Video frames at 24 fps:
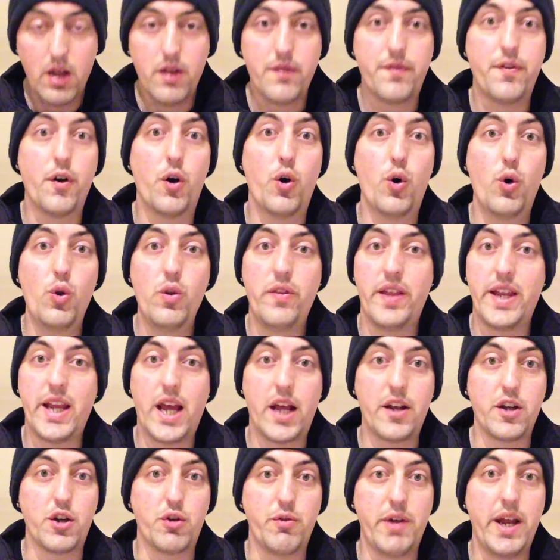For Hull, they
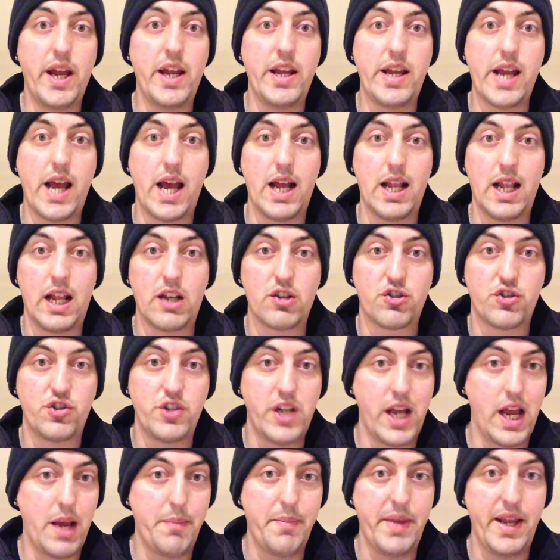had a great year last
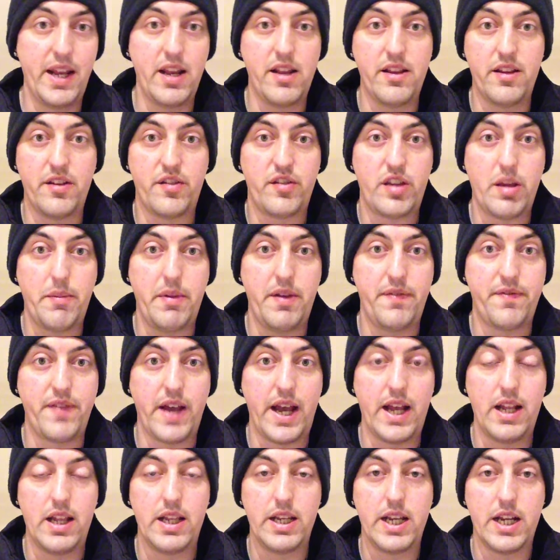year, made it to the
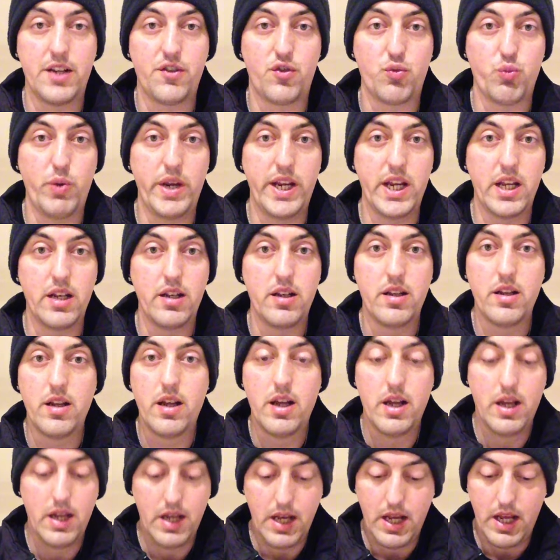semi-final against Wigan,
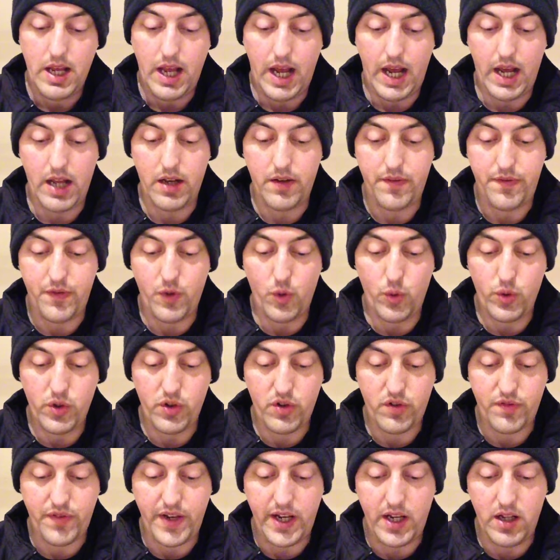and for
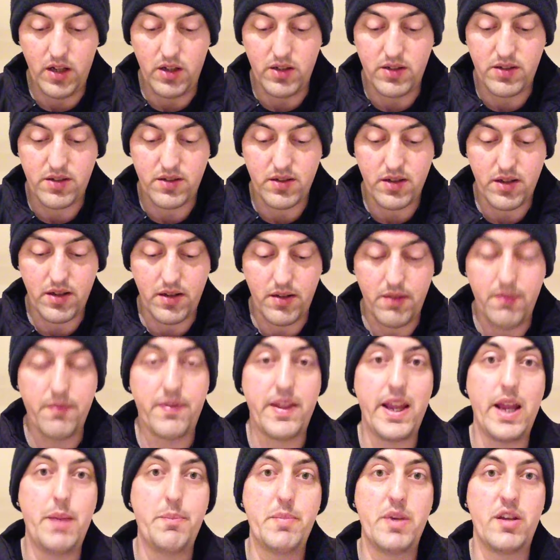Huddersfield,
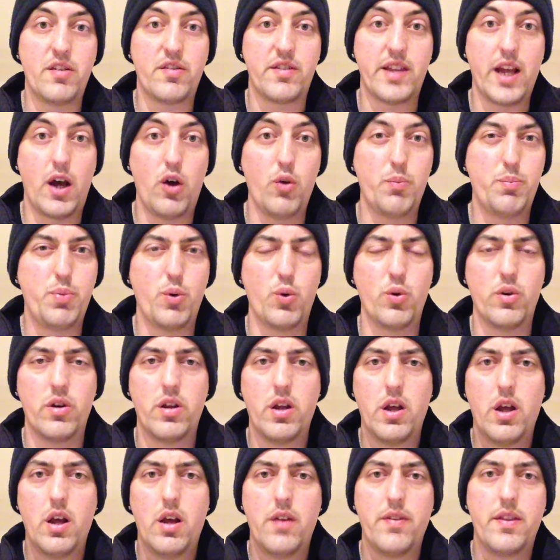they missed out, but
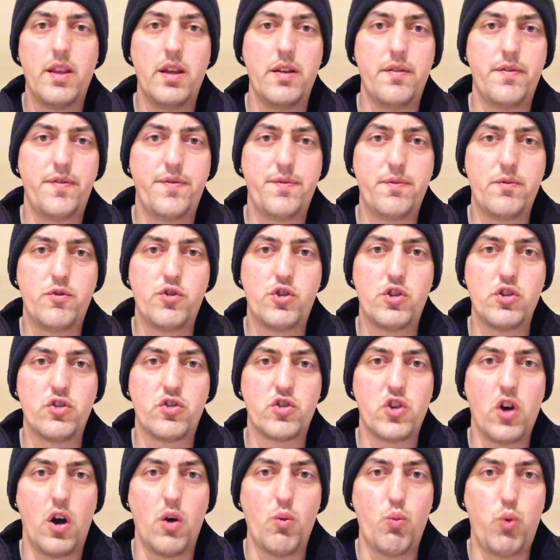they've
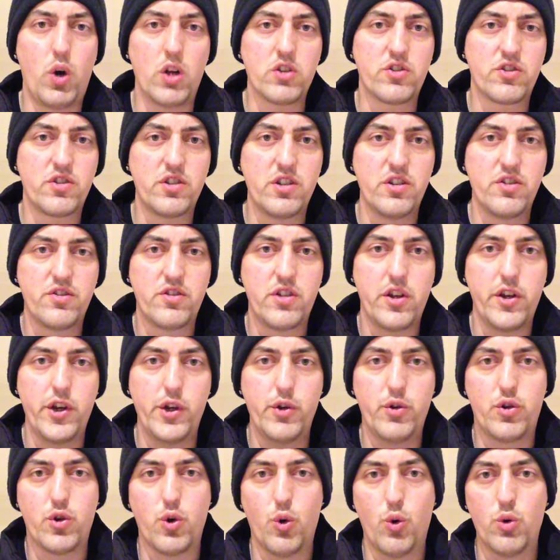just got Watson as the
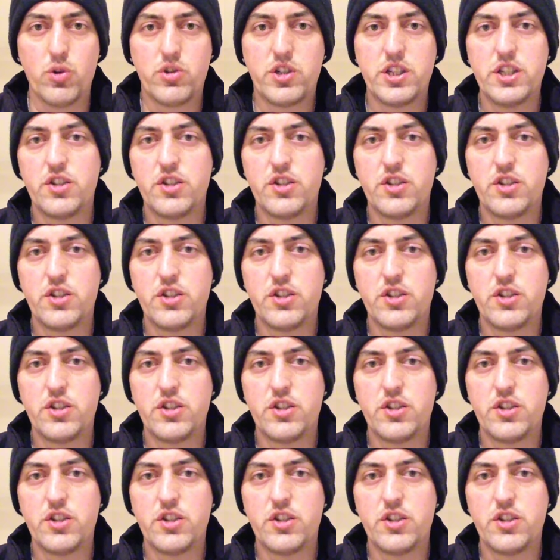new coach.